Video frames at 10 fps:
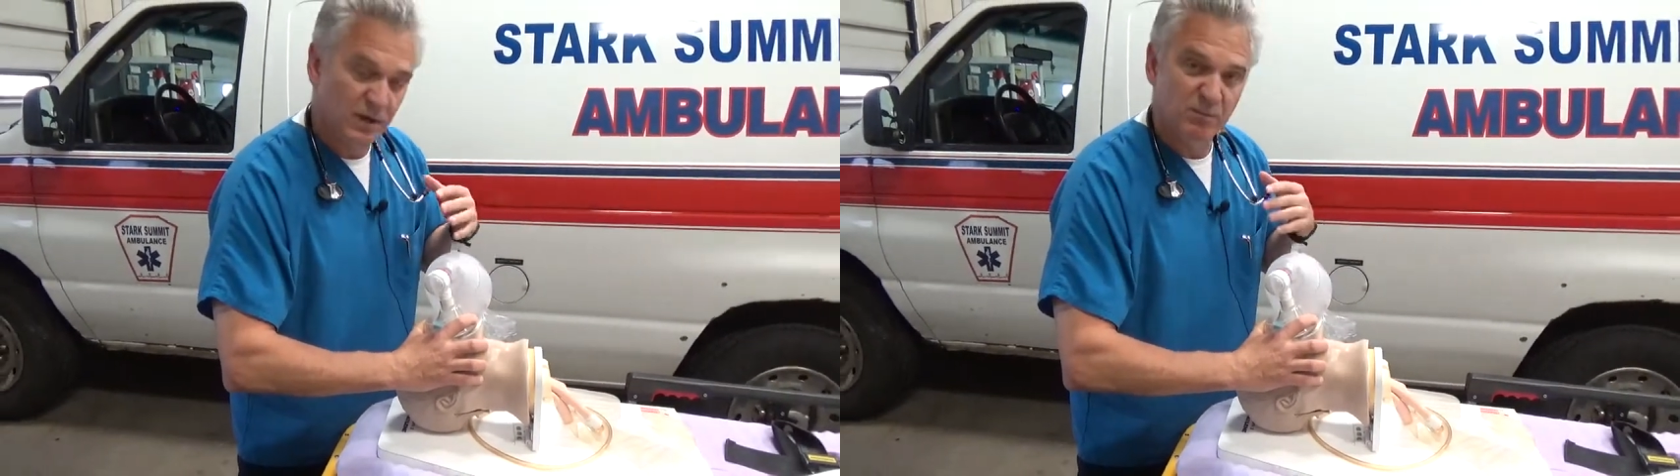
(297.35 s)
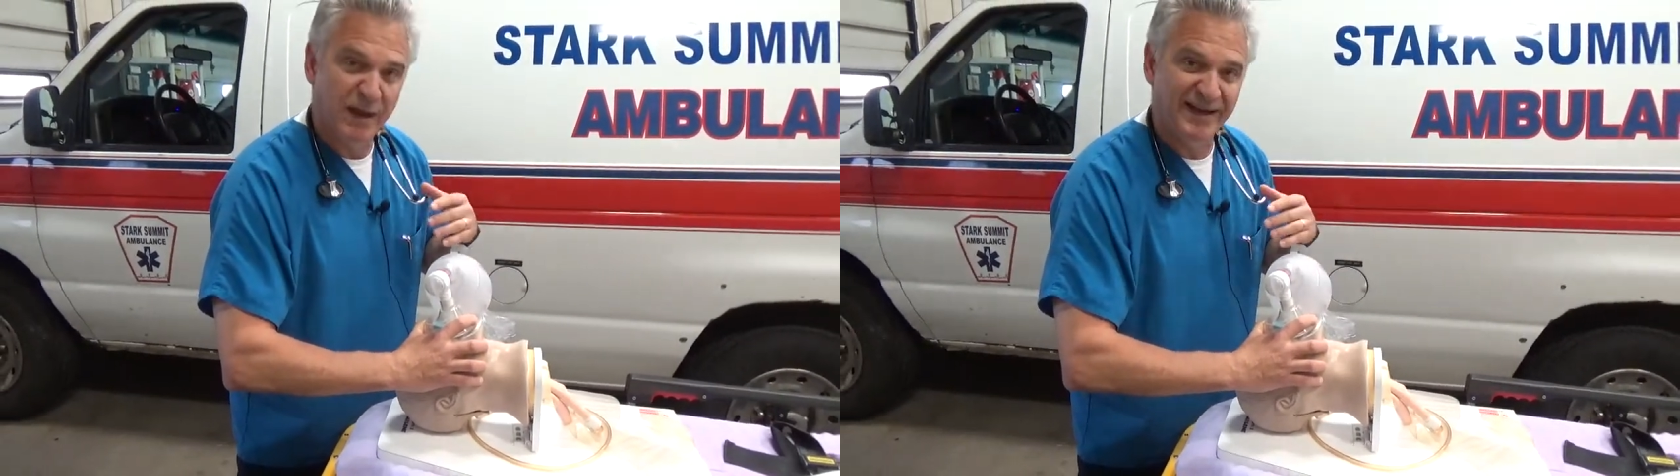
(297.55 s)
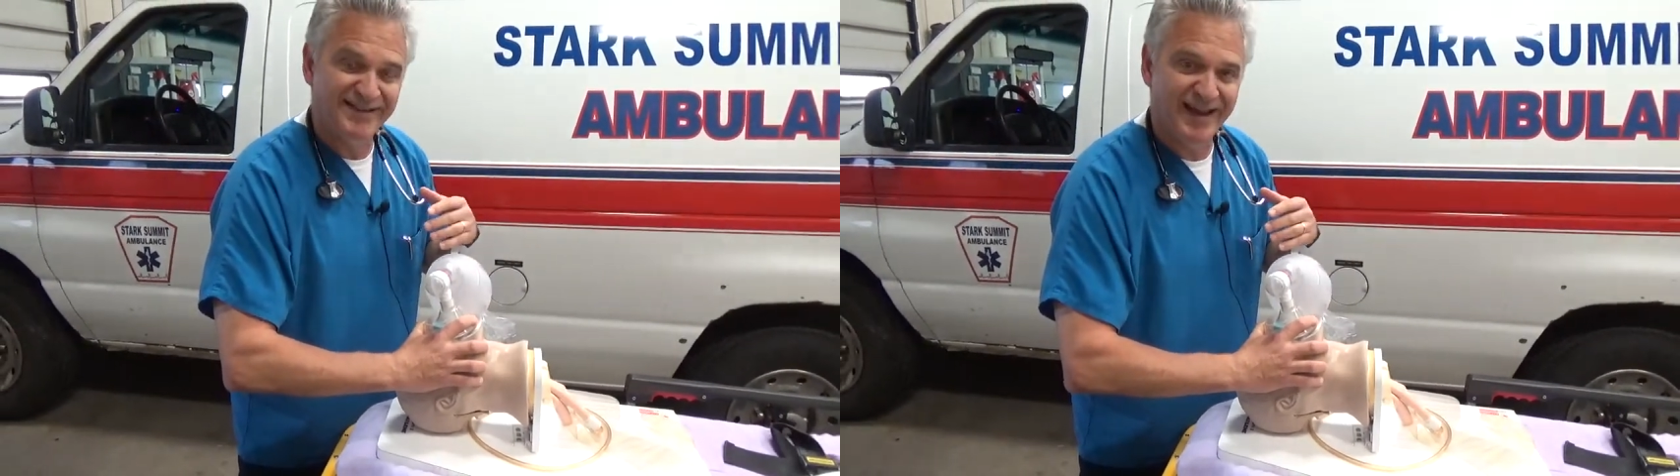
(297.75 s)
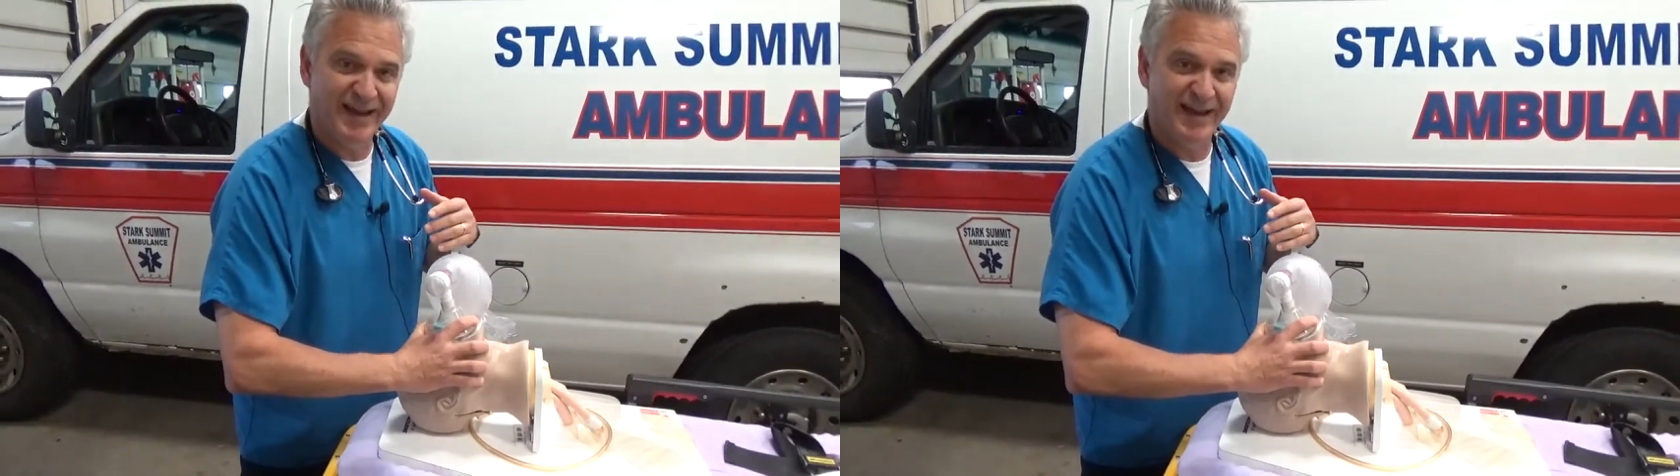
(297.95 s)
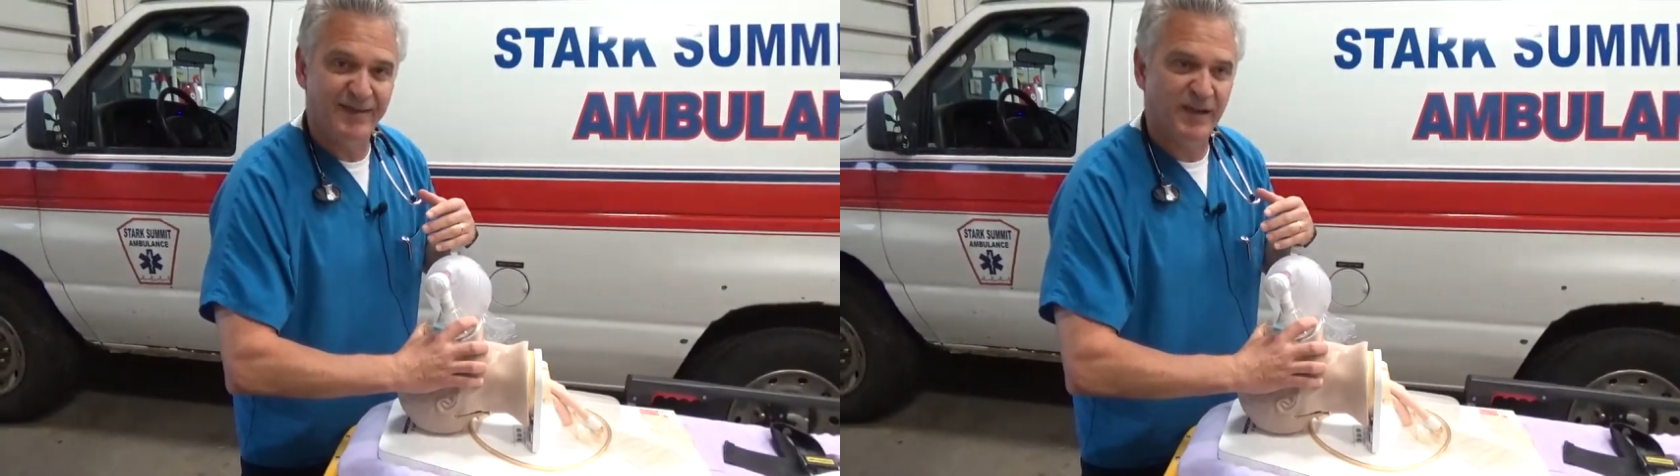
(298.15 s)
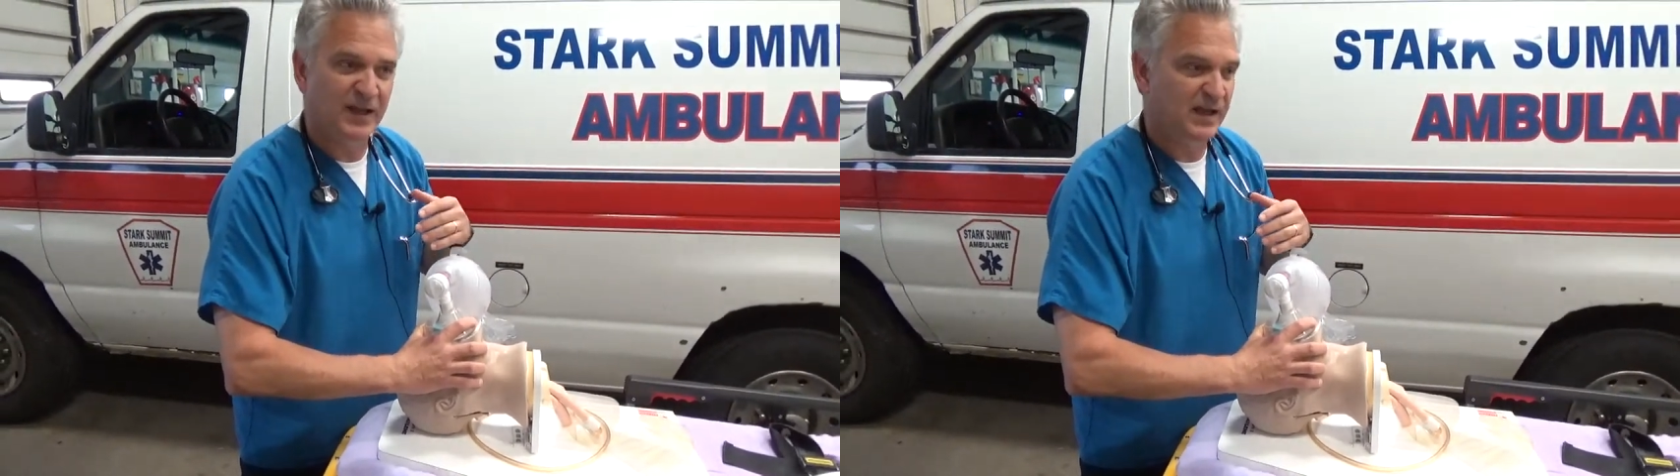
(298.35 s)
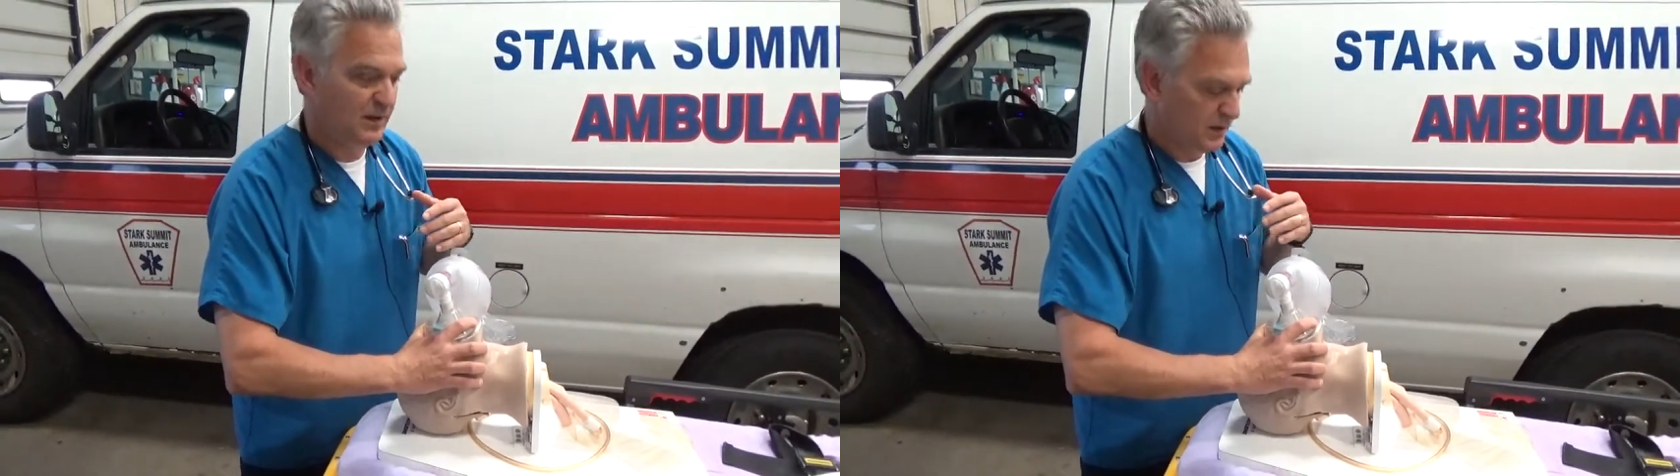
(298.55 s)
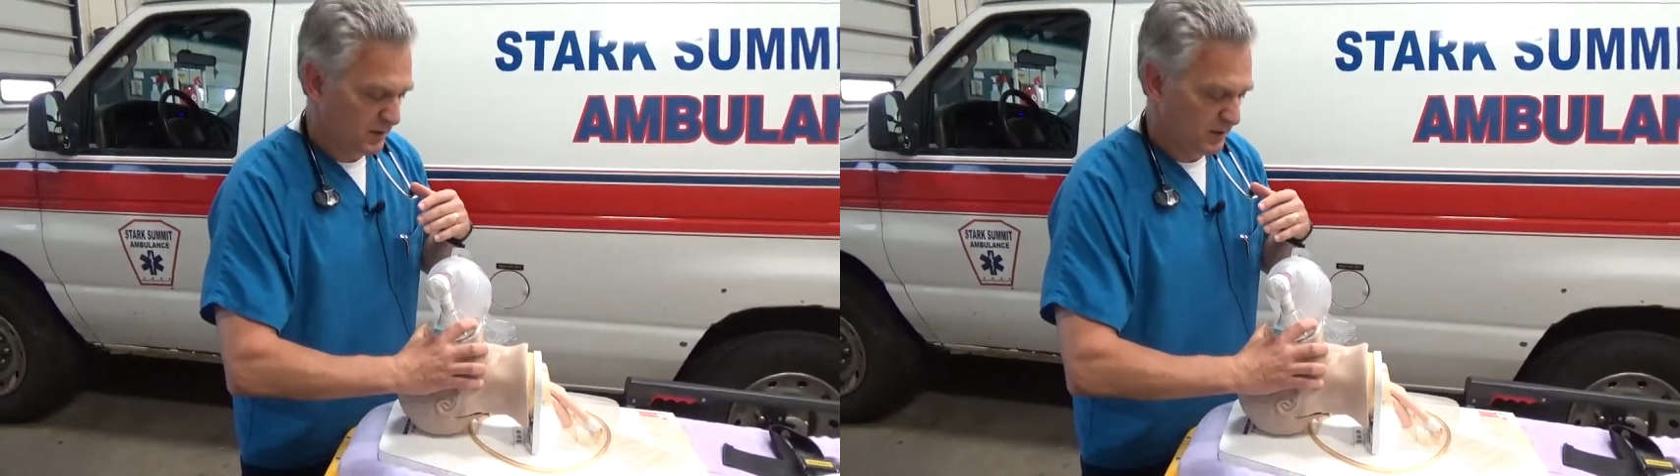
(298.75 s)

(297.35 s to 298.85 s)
maintain the